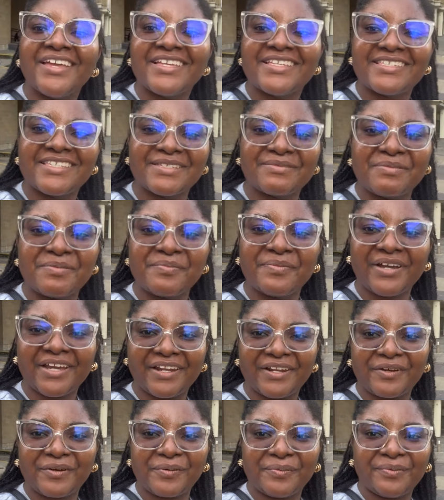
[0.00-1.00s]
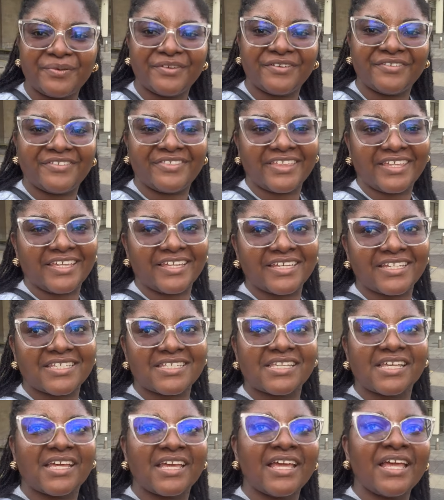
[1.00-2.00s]
just been buying a couple of things
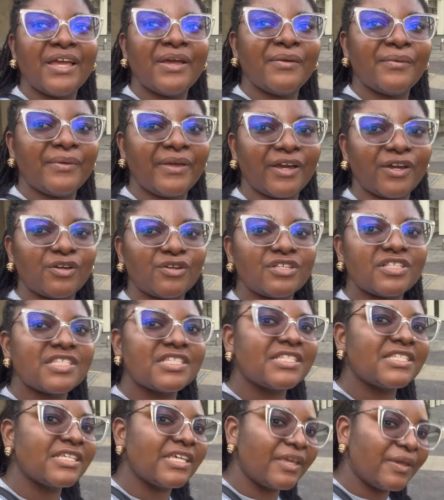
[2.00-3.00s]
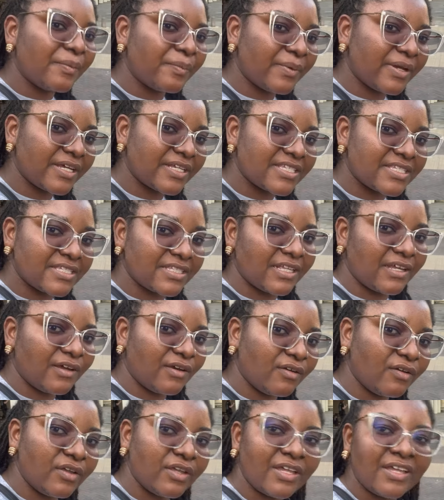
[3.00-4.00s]
we are going to TK Maxx now
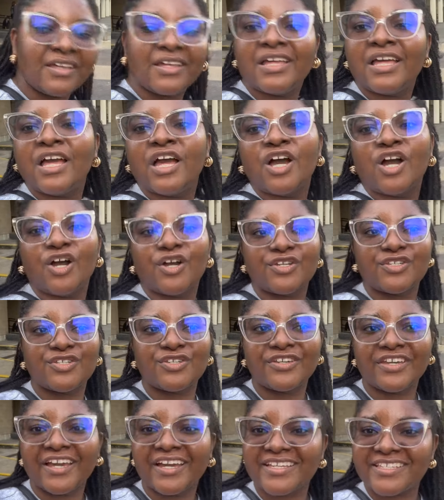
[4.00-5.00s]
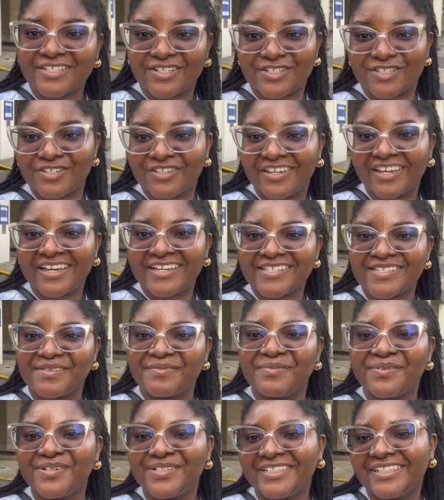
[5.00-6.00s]
I'll show you guys I'll show you guys the
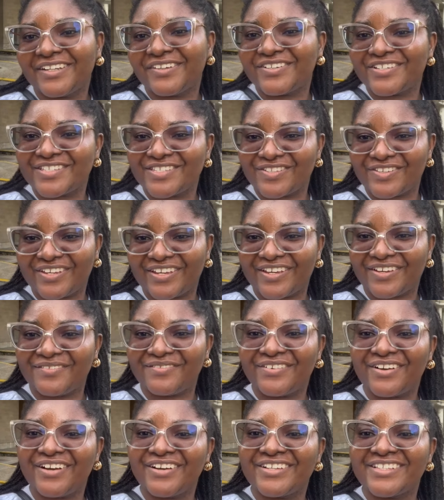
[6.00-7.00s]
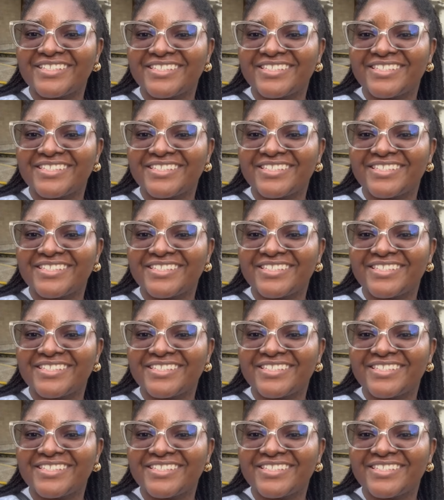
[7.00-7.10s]
building I was talking about